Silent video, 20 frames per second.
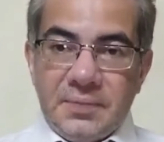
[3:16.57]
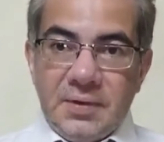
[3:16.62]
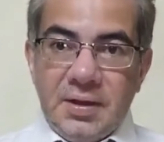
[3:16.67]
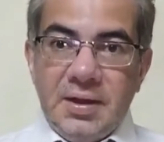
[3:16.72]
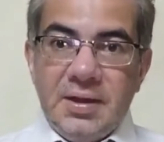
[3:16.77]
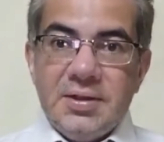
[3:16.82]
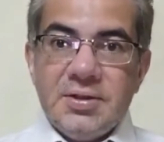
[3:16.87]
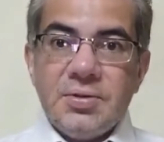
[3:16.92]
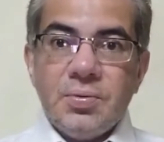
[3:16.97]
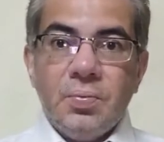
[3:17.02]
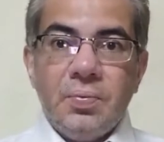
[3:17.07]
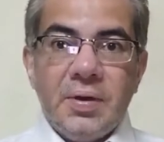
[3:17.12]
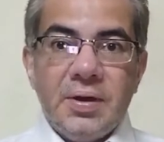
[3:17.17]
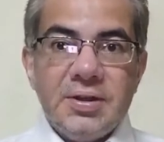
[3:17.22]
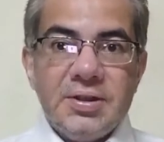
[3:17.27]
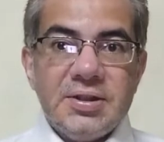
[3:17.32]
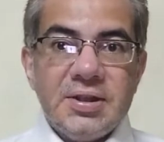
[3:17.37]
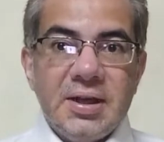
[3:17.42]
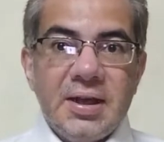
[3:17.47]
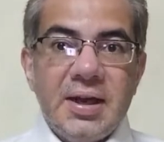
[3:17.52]
is
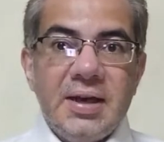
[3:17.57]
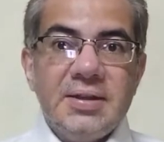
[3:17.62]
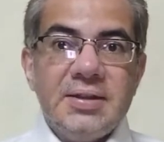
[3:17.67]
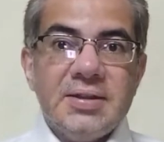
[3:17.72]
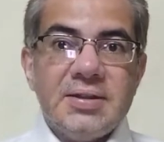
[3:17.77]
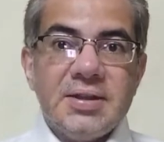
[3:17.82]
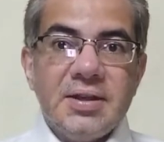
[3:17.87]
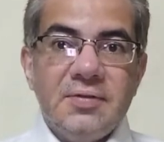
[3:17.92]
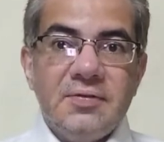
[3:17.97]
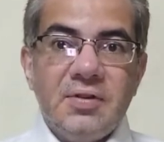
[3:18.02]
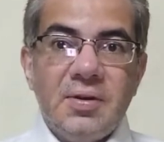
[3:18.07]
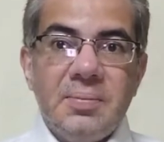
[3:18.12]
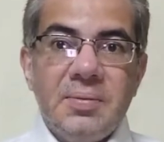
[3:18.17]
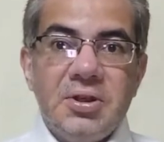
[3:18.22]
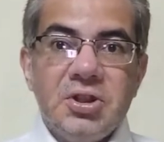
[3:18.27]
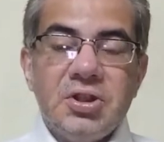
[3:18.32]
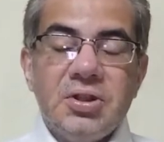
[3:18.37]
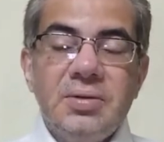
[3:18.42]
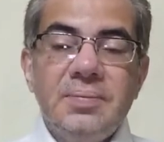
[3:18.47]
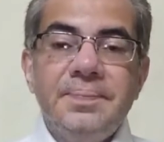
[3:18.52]
once they get this
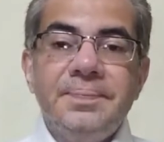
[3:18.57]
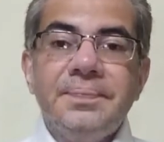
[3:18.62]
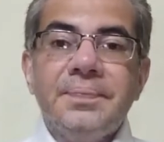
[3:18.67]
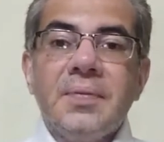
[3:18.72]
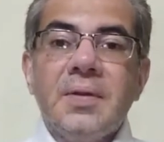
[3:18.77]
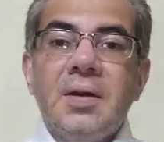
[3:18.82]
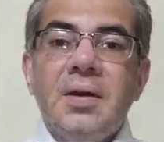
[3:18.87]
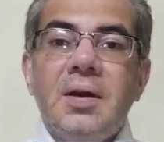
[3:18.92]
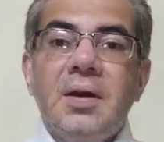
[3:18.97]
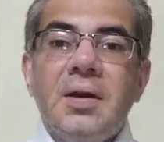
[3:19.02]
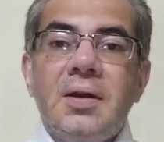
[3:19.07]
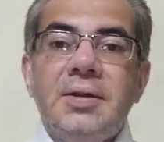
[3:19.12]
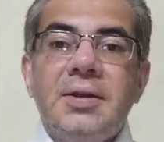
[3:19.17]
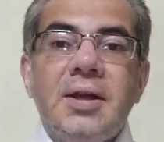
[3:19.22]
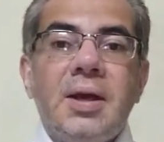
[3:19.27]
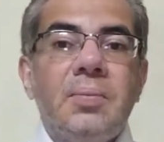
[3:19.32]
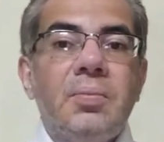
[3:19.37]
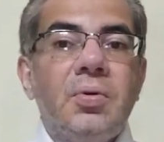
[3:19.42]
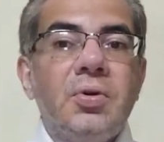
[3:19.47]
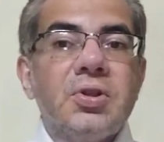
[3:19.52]
information, they
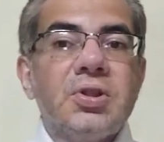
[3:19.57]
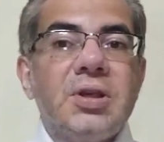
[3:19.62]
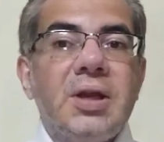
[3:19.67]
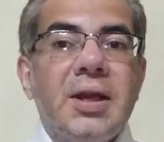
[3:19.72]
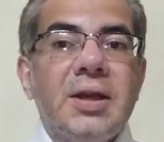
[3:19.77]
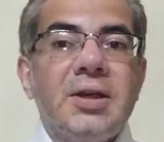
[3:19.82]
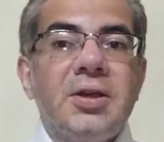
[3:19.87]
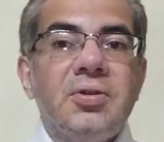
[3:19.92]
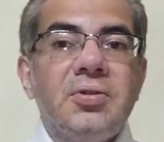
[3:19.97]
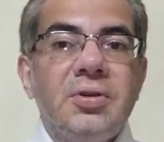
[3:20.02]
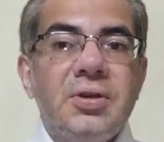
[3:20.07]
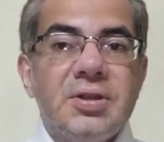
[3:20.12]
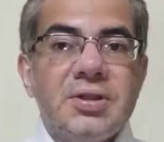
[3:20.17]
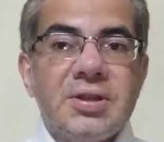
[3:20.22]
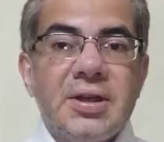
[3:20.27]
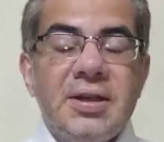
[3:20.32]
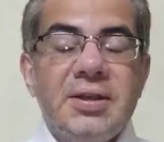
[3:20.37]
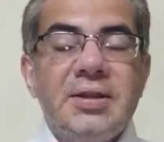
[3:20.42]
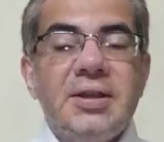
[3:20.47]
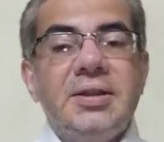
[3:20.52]
are most likely to
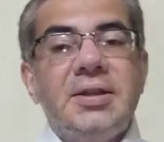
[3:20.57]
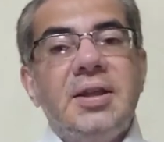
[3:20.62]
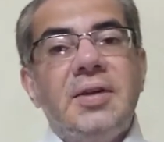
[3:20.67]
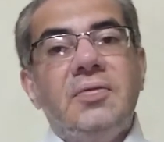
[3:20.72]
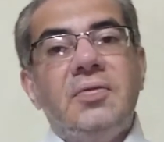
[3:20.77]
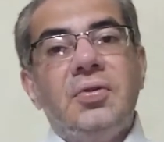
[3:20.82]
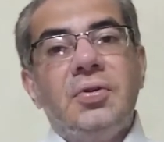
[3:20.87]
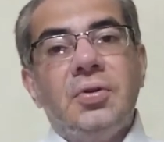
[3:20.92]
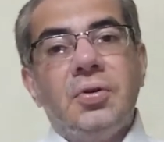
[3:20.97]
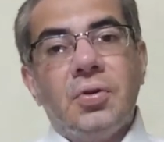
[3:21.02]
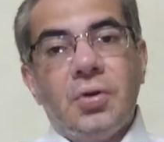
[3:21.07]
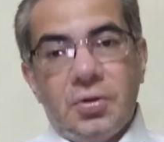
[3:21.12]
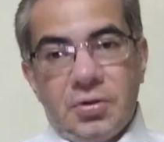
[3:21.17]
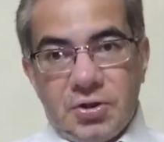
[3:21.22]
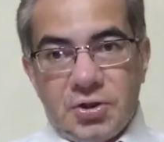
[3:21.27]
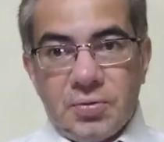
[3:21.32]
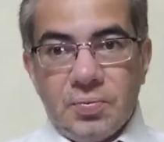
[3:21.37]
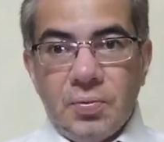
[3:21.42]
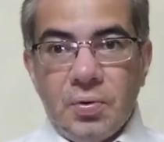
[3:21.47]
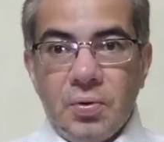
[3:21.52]
decide that they would not
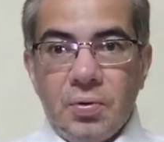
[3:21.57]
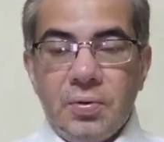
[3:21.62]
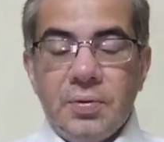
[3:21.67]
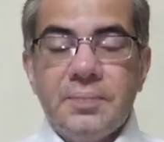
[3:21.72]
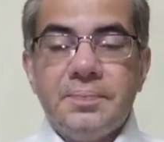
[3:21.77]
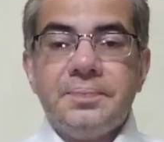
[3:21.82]
smoke.